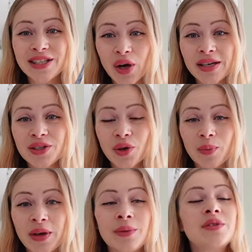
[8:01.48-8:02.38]
Tidy
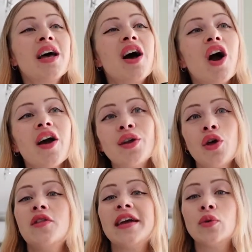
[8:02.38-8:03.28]
Tot bibs. I
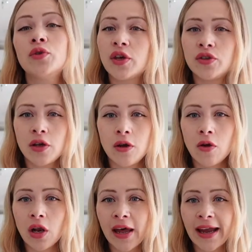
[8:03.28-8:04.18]
know that they also do
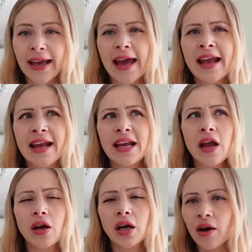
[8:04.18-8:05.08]
like
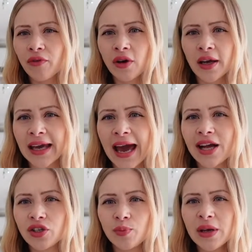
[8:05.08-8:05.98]
a cover and
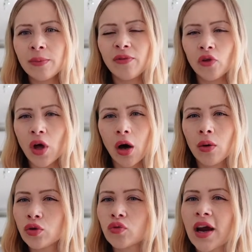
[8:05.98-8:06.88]
catch bib for the
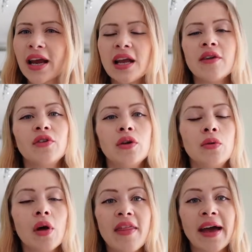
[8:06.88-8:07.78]
whole tray if you
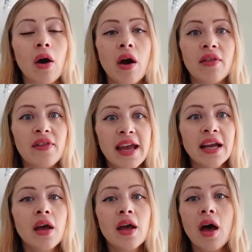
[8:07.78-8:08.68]
like that kind of
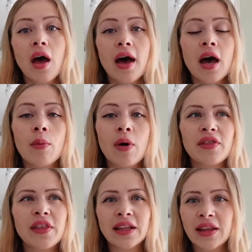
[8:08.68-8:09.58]
thing. Um, I
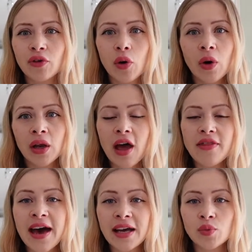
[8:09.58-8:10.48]
think they've got one
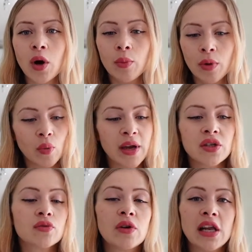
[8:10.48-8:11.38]
like that as well, but we
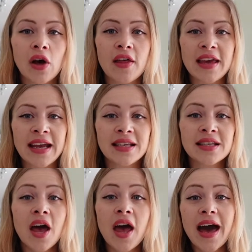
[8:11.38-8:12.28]
just really like
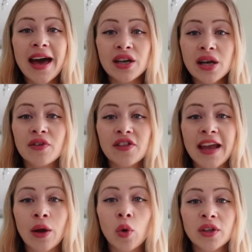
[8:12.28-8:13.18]
these. And another
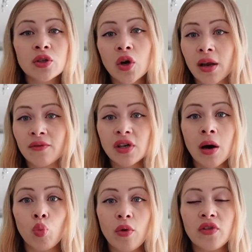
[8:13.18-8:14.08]
thing, once you're kind of
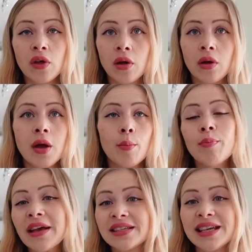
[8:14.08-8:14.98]
done with the
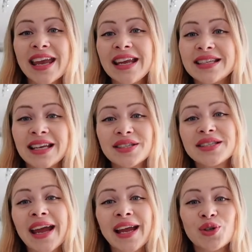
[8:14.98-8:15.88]
messy eating
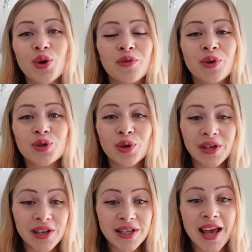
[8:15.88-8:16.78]
stage of your
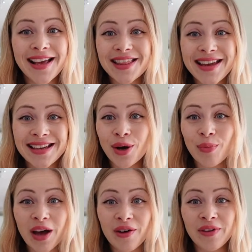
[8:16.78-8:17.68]
toddlers, these are
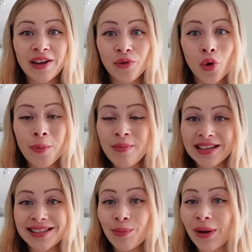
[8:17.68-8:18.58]
perfect for
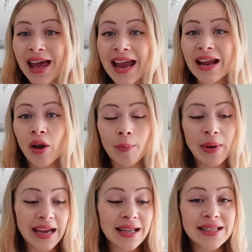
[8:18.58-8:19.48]
messy play like
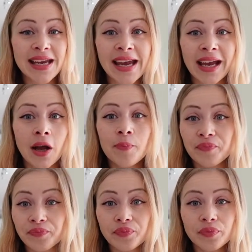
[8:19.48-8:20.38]
painting,
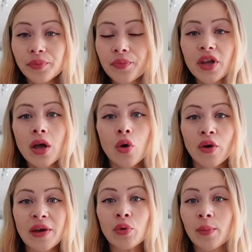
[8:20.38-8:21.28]
or
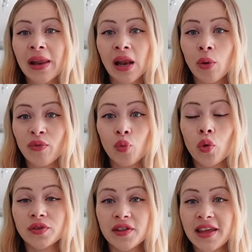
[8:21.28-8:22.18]
if they want to play like with
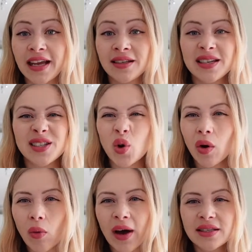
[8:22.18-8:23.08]
water things and it's
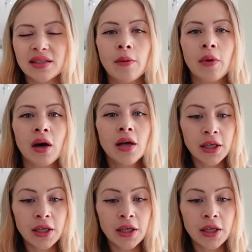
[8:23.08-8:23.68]
not quite summer